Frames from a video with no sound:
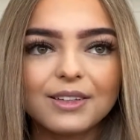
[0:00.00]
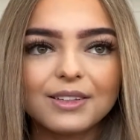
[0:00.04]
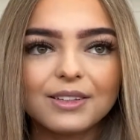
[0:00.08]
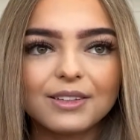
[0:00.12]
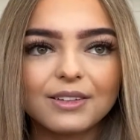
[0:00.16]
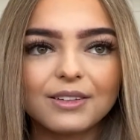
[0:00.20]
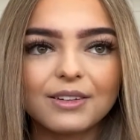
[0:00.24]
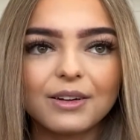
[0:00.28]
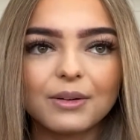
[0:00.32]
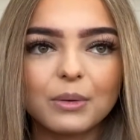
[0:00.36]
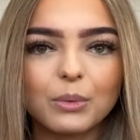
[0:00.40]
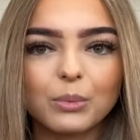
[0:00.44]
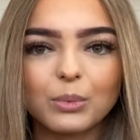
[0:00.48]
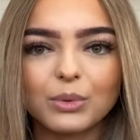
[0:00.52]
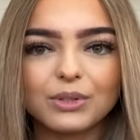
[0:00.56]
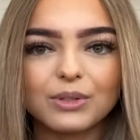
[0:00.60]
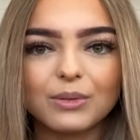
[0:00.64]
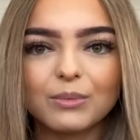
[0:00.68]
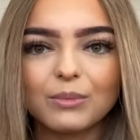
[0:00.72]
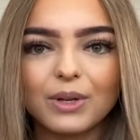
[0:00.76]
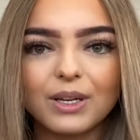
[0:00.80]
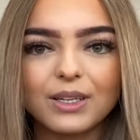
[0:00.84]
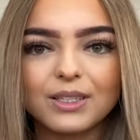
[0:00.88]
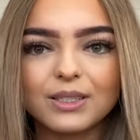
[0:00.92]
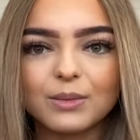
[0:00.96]
you know, it wasn't
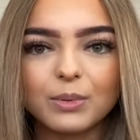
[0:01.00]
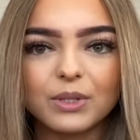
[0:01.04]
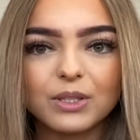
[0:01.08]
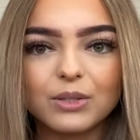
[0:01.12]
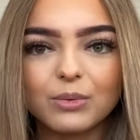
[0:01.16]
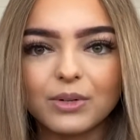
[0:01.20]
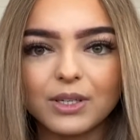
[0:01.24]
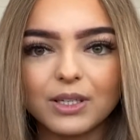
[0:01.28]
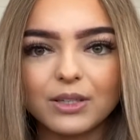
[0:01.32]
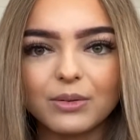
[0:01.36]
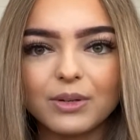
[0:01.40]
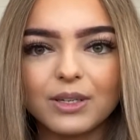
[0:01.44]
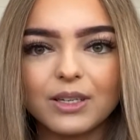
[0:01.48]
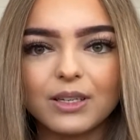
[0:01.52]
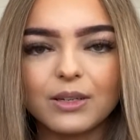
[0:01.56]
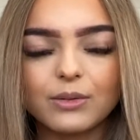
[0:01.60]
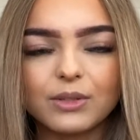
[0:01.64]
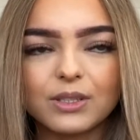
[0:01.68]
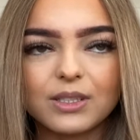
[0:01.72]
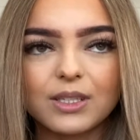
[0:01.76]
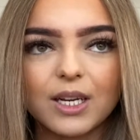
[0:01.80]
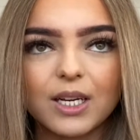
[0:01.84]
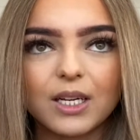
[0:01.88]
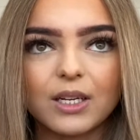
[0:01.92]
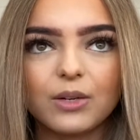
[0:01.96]
meant to be 20 quid and it was
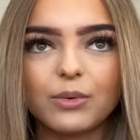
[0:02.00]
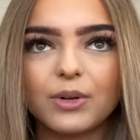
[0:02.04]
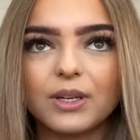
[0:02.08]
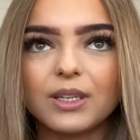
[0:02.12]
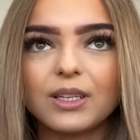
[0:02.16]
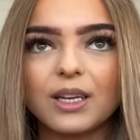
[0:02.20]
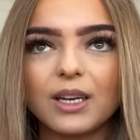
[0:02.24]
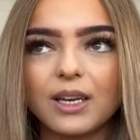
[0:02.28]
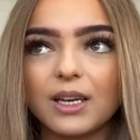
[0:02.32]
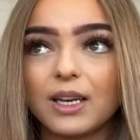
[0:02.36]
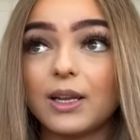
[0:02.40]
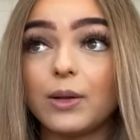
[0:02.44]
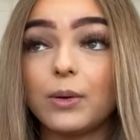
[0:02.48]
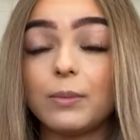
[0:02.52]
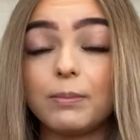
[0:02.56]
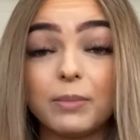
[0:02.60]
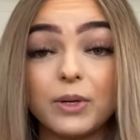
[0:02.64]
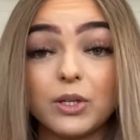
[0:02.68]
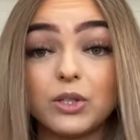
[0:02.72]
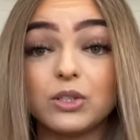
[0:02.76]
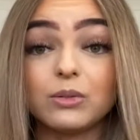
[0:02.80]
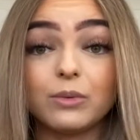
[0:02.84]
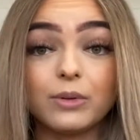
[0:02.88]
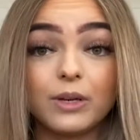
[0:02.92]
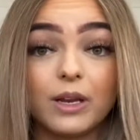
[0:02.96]
10 quid, that you'd be
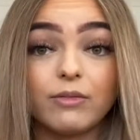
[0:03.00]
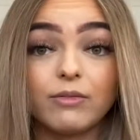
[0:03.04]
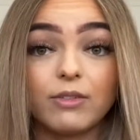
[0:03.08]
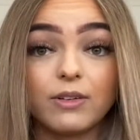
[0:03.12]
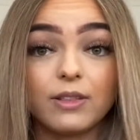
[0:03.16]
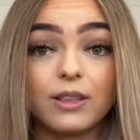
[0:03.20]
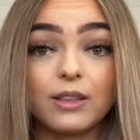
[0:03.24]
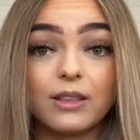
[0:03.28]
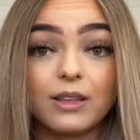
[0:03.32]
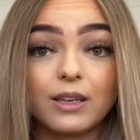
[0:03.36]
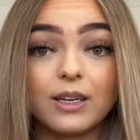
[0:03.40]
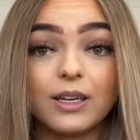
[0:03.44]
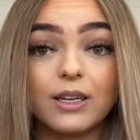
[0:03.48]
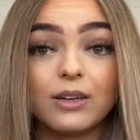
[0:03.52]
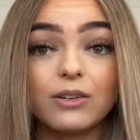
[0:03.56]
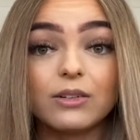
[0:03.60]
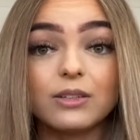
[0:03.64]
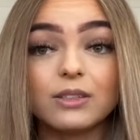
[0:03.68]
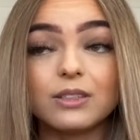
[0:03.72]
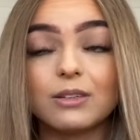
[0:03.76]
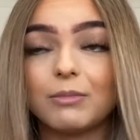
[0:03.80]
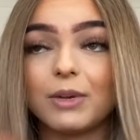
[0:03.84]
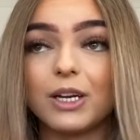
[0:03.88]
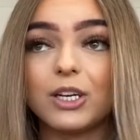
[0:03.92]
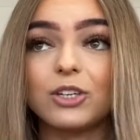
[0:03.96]
doing everything that you could
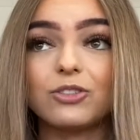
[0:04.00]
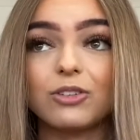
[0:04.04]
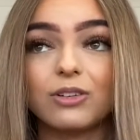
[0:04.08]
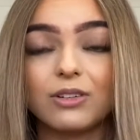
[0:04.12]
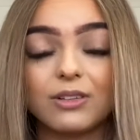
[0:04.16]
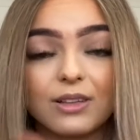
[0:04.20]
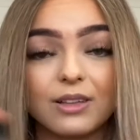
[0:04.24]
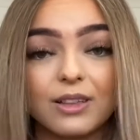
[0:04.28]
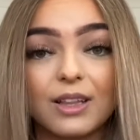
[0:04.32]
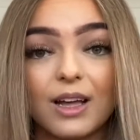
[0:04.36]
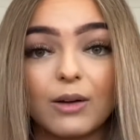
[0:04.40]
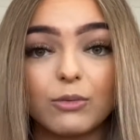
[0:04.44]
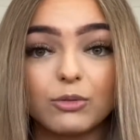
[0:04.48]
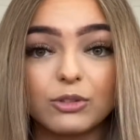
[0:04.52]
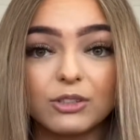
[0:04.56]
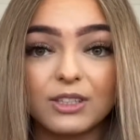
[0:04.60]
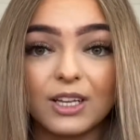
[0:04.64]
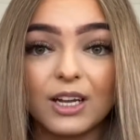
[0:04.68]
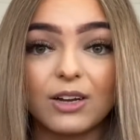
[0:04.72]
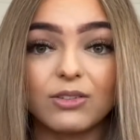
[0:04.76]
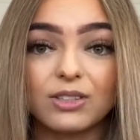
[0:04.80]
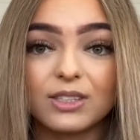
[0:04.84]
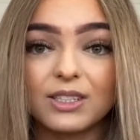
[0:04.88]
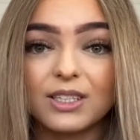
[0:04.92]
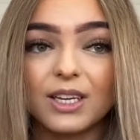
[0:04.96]
to make sure that that was
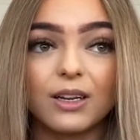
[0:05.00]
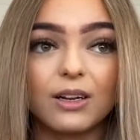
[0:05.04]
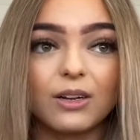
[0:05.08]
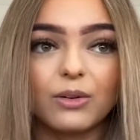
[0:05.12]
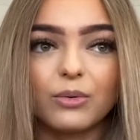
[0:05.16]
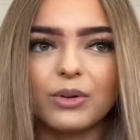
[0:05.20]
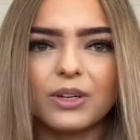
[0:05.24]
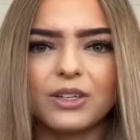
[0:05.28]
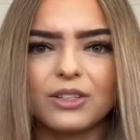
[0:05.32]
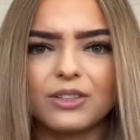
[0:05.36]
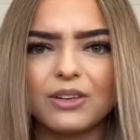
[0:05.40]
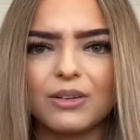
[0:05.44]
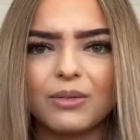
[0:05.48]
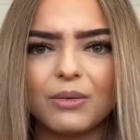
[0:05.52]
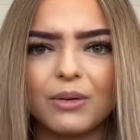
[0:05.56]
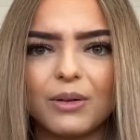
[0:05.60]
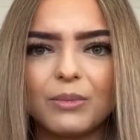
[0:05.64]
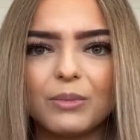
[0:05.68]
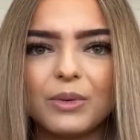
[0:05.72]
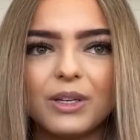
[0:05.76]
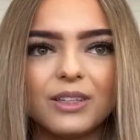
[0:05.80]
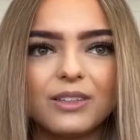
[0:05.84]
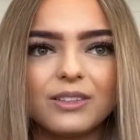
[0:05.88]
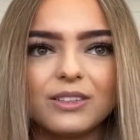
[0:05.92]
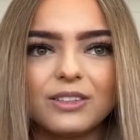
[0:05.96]
down to 10 quid, do you know what I
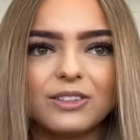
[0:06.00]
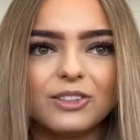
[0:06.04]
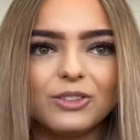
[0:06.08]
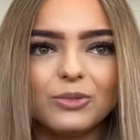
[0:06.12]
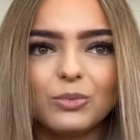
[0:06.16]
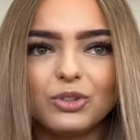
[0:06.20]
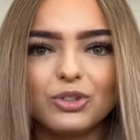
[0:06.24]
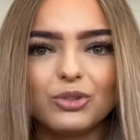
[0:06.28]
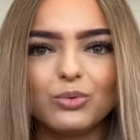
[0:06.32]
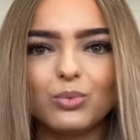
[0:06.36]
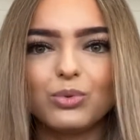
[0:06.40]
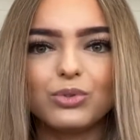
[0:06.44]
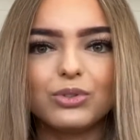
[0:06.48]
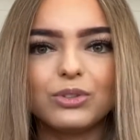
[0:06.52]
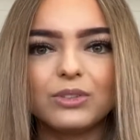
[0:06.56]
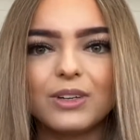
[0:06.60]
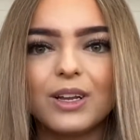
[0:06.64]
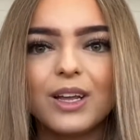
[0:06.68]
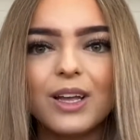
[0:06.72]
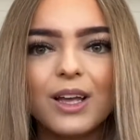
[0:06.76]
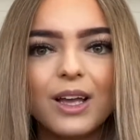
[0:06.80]
mean? You just wouldn't